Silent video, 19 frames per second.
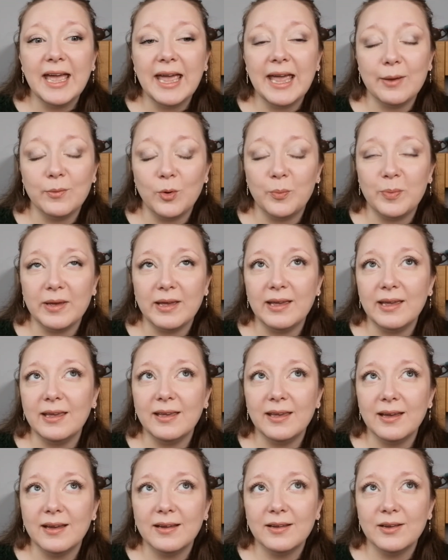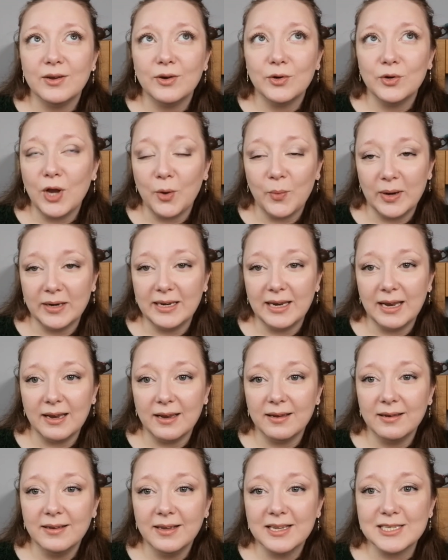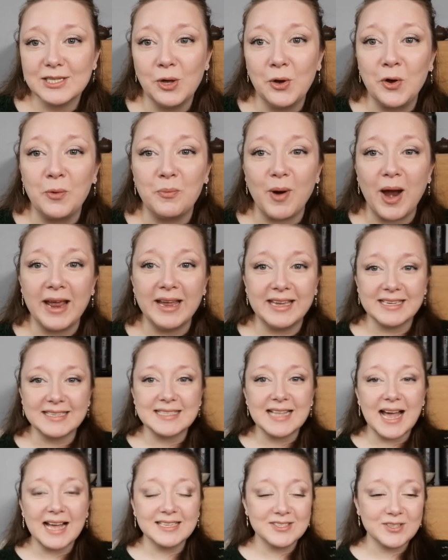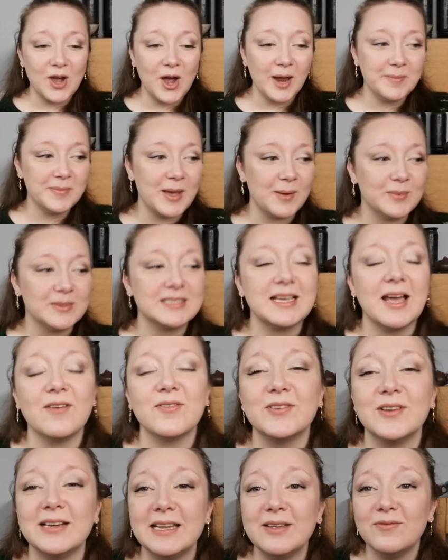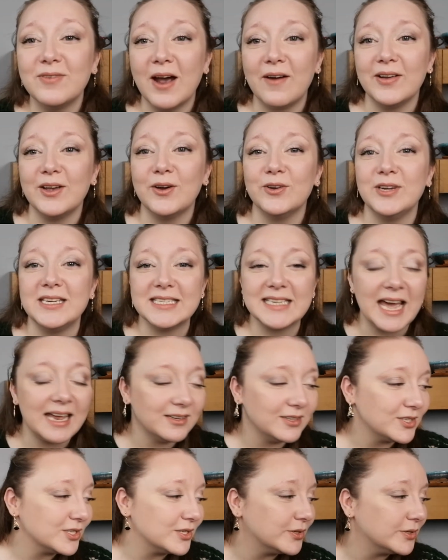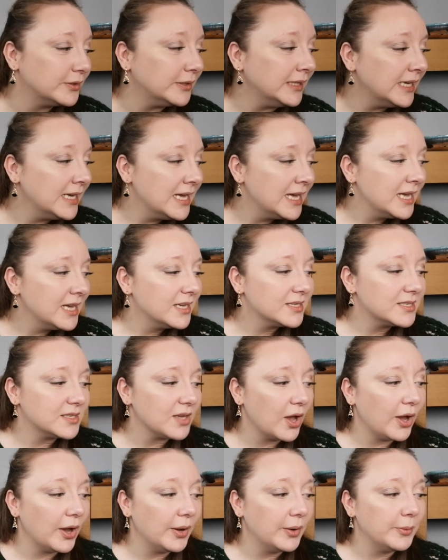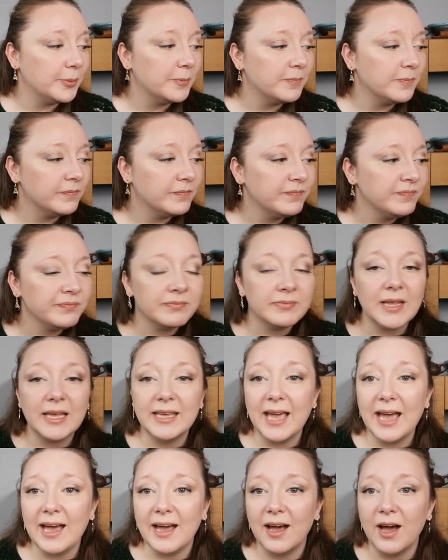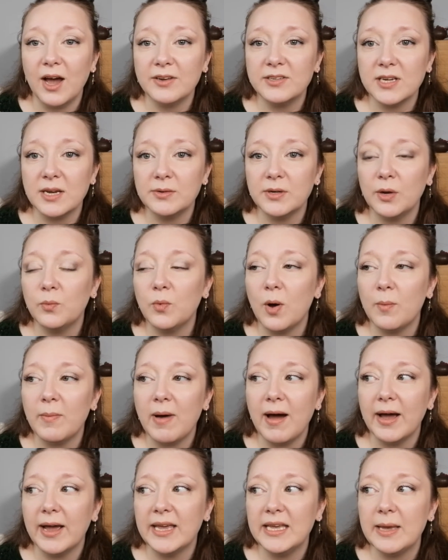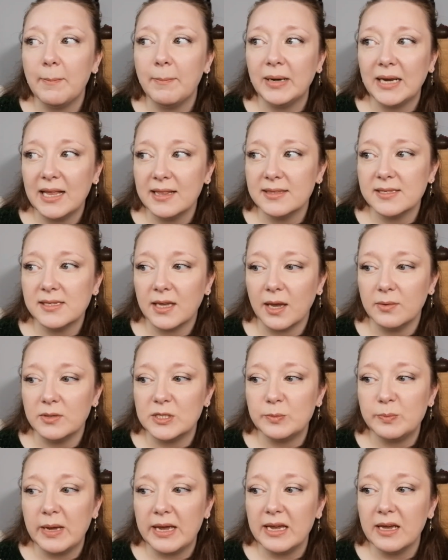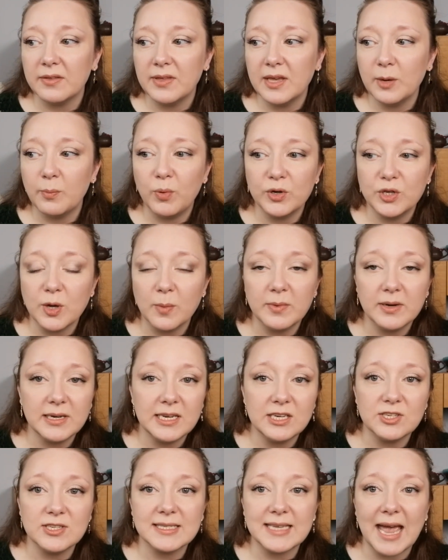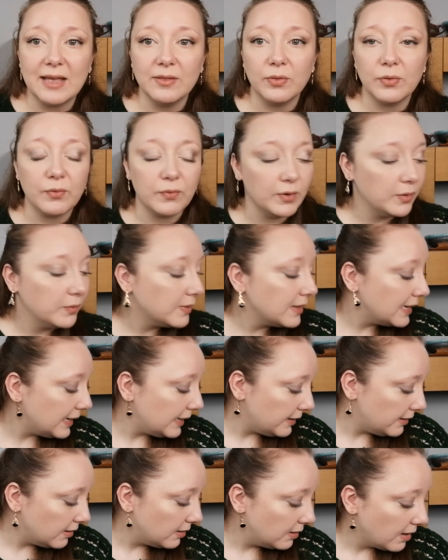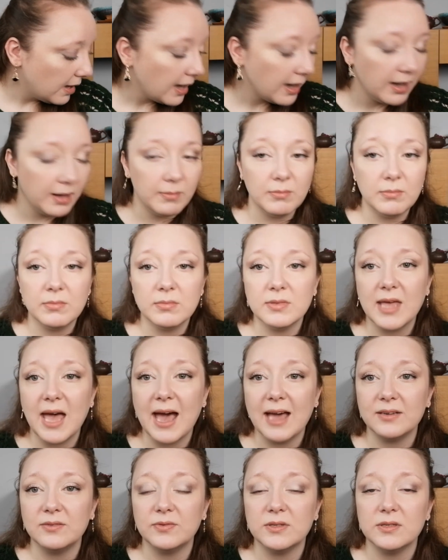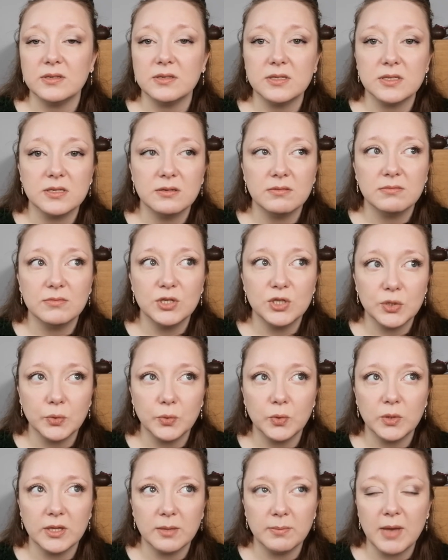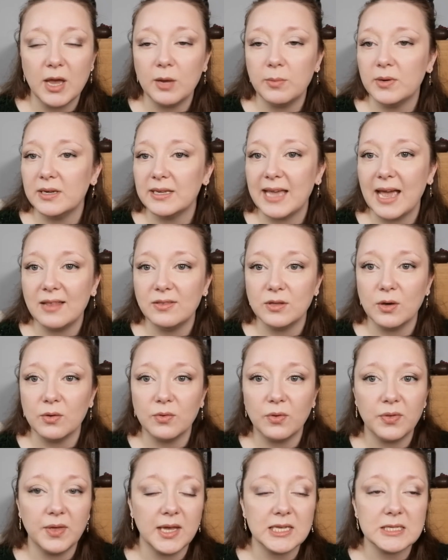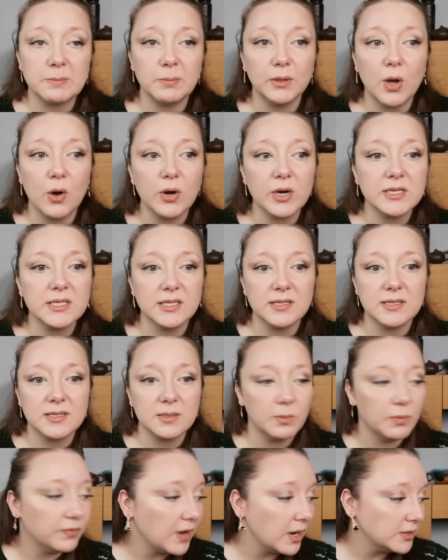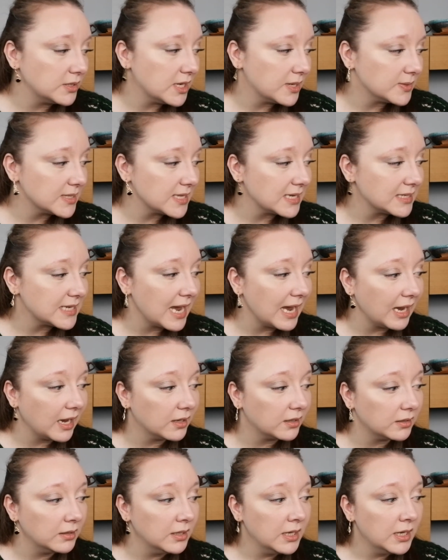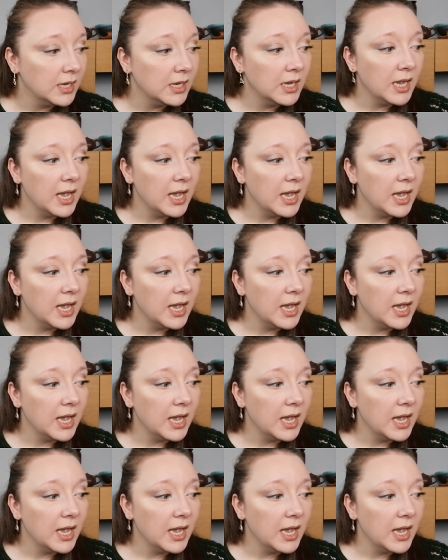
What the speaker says: it will be nowhere near as long a break as last time. That was definitely very unintentional. So yeah, I don't know what my plans are going to be. I think predominantly just getting through the Advent shawl at the moment, getting the other things blocked and some photos and that taken,